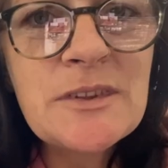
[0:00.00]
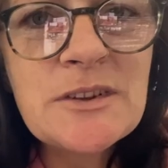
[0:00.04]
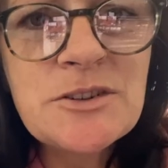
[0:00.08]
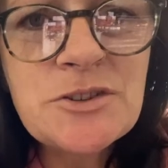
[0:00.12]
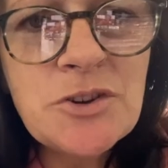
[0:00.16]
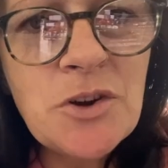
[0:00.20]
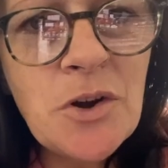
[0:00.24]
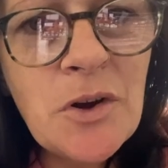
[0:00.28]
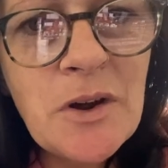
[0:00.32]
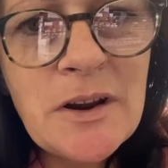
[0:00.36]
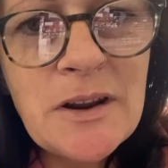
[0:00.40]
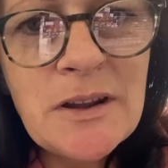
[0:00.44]
the
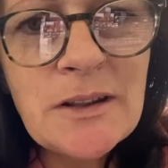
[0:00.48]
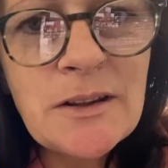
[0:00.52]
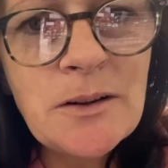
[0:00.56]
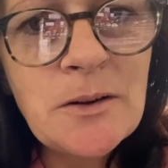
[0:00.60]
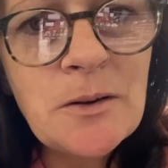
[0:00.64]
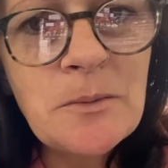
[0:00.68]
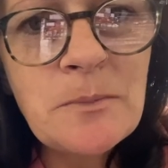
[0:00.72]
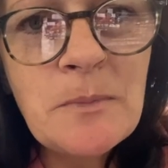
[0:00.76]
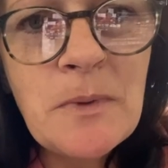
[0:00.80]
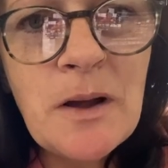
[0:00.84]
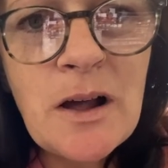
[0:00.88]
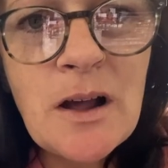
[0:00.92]
tiny
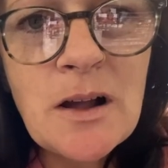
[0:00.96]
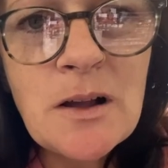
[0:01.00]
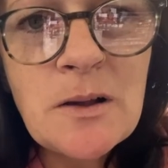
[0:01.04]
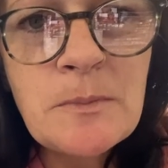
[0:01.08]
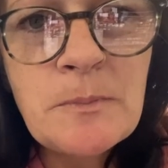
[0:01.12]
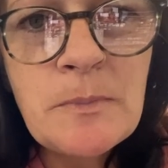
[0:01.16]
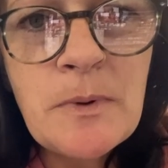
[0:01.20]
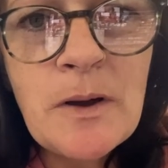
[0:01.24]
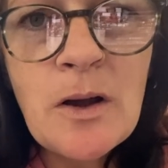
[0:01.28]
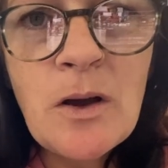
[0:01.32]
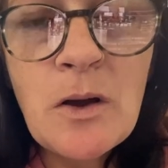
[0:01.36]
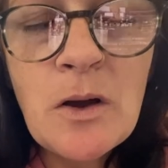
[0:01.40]
little
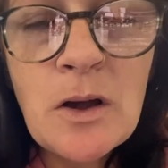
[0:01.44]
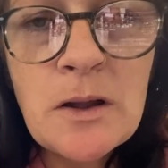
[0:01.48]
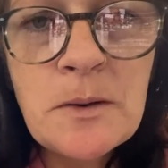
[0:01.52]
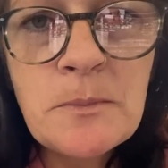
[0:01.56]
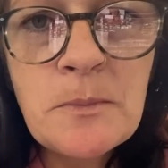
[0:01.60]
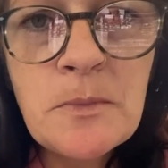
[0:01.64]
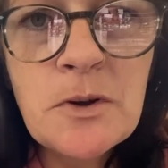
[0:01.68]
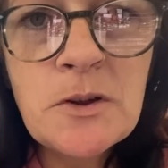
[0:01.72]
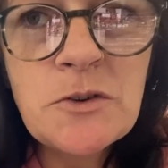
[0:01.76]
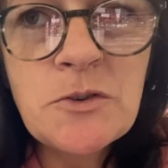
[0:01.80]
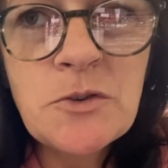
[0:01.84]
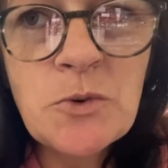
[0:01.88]
mark
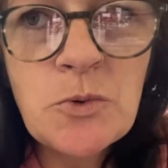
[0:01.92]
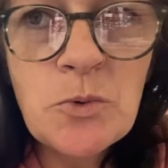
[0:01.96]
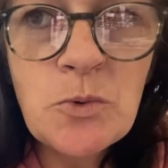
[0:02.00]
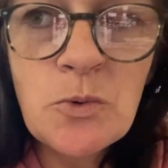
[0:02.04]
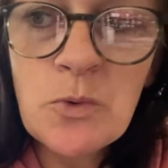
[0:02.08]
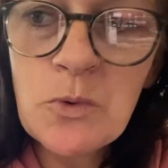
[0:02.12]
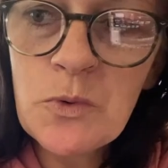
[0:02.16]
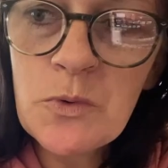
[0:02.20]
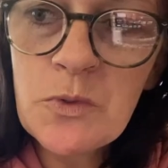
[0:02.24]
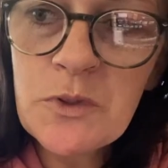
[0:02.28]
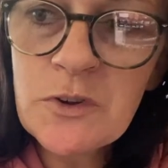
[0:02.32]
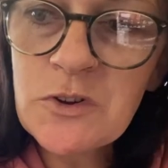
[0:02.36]
behind my
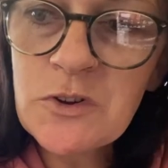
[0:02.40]
door, the